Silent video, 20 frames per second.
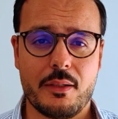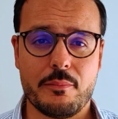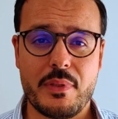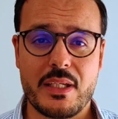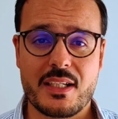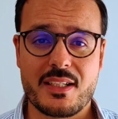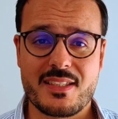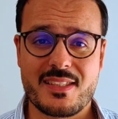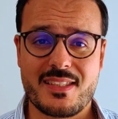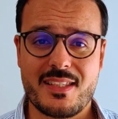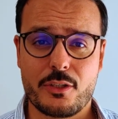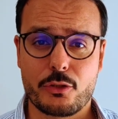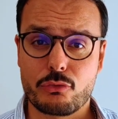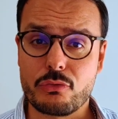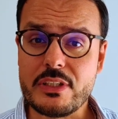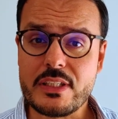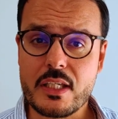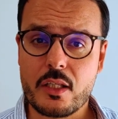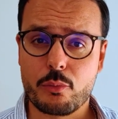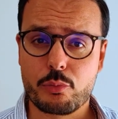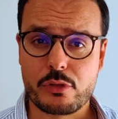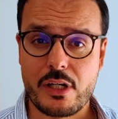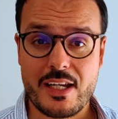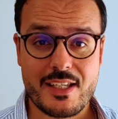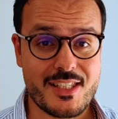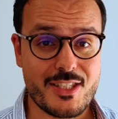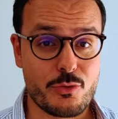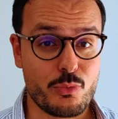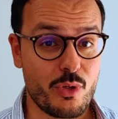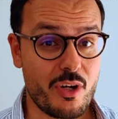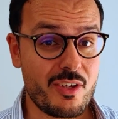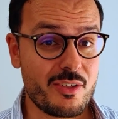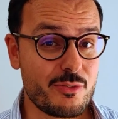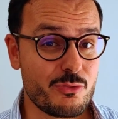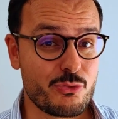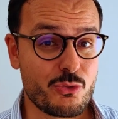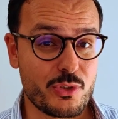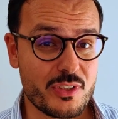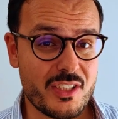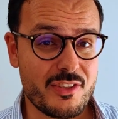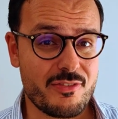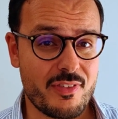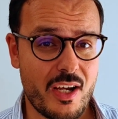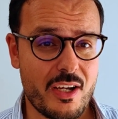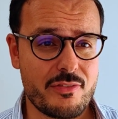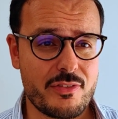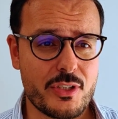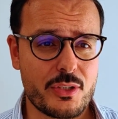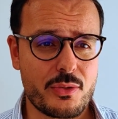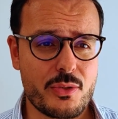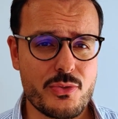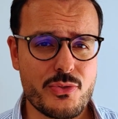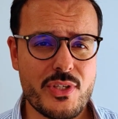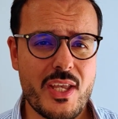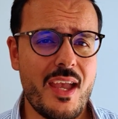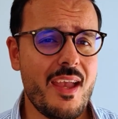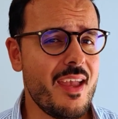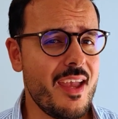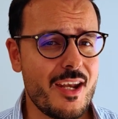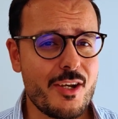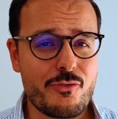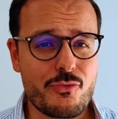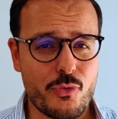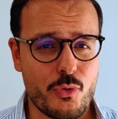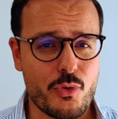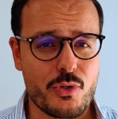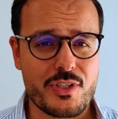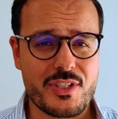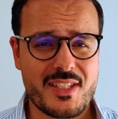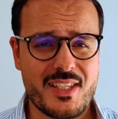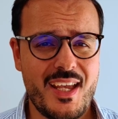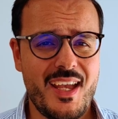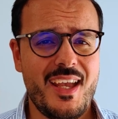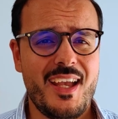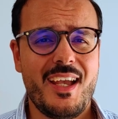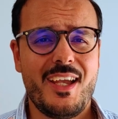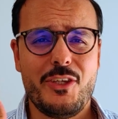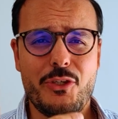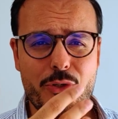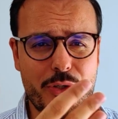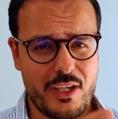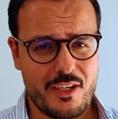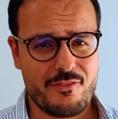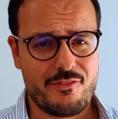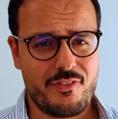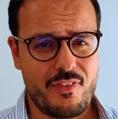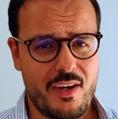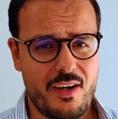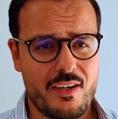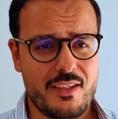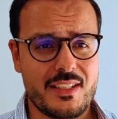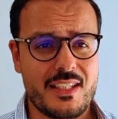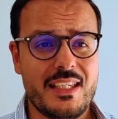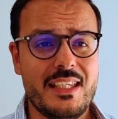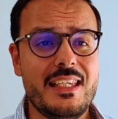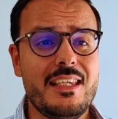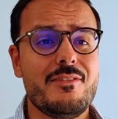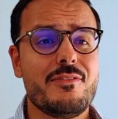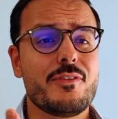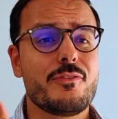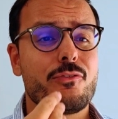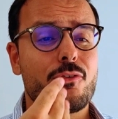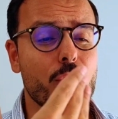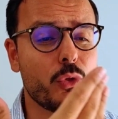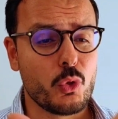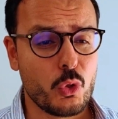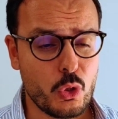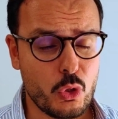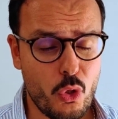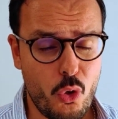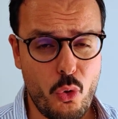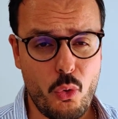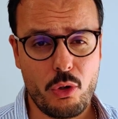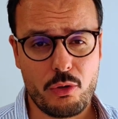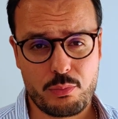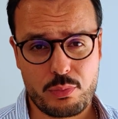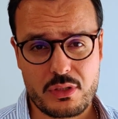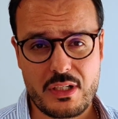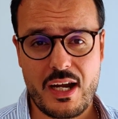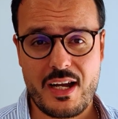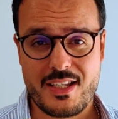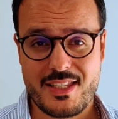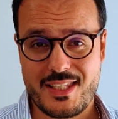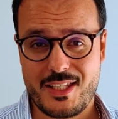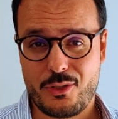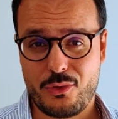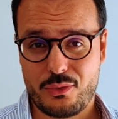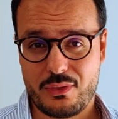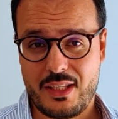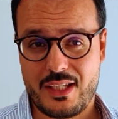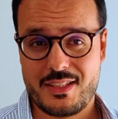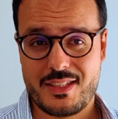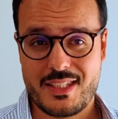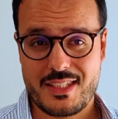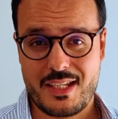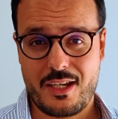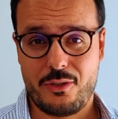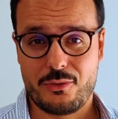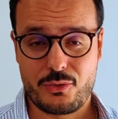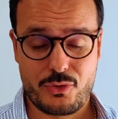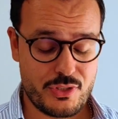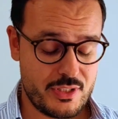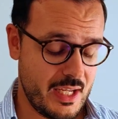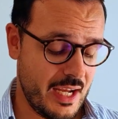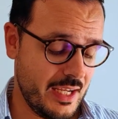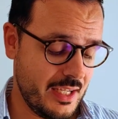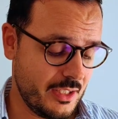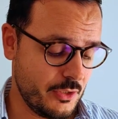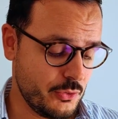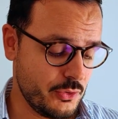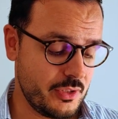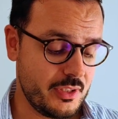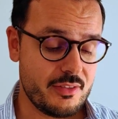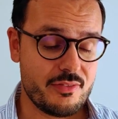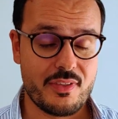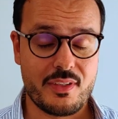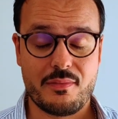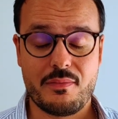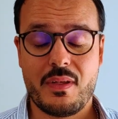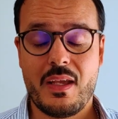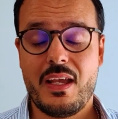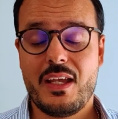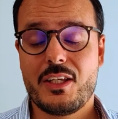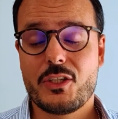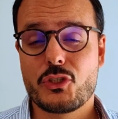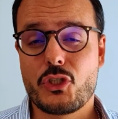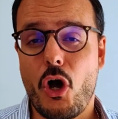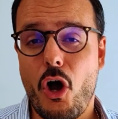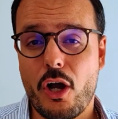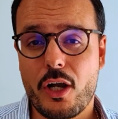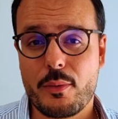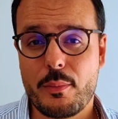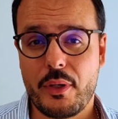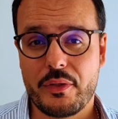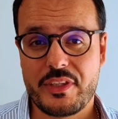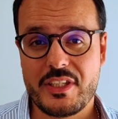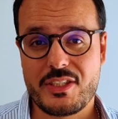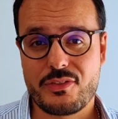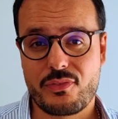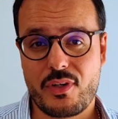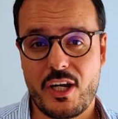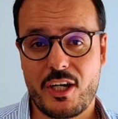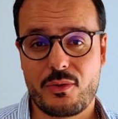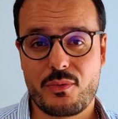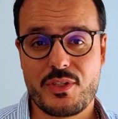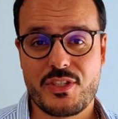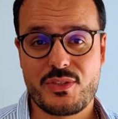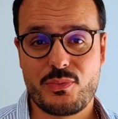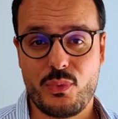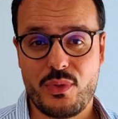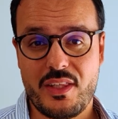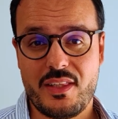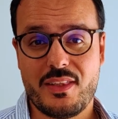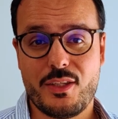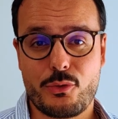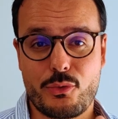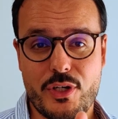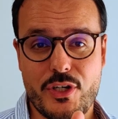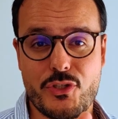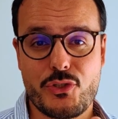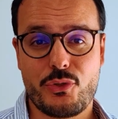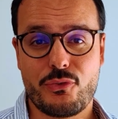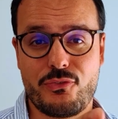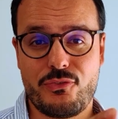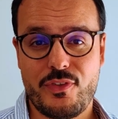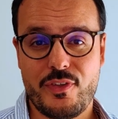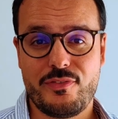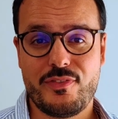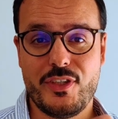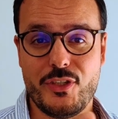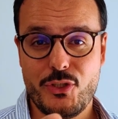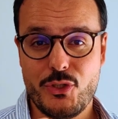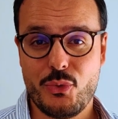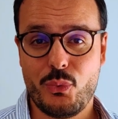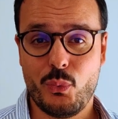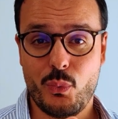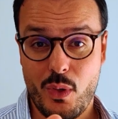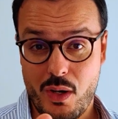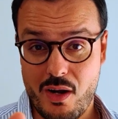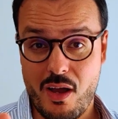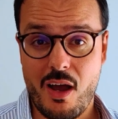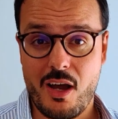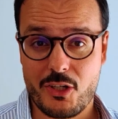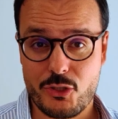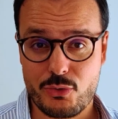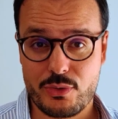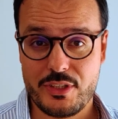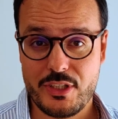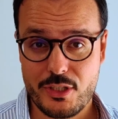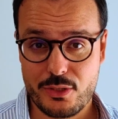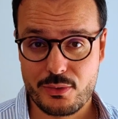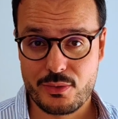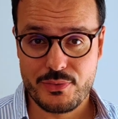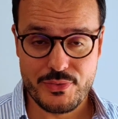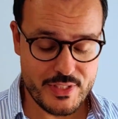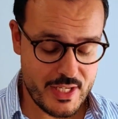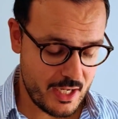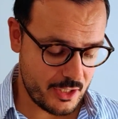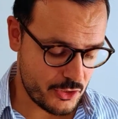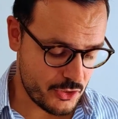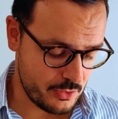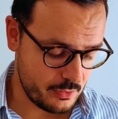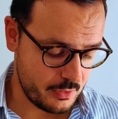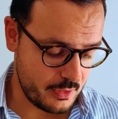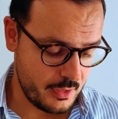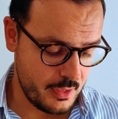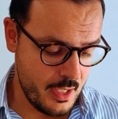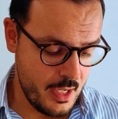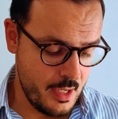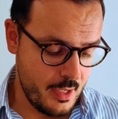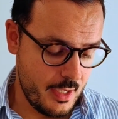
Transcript: because their retail price is 145 euros, and of course you can find even for lower price in online discounters. I could even talk about this fragrance within the range of 50 to 100 euros actually.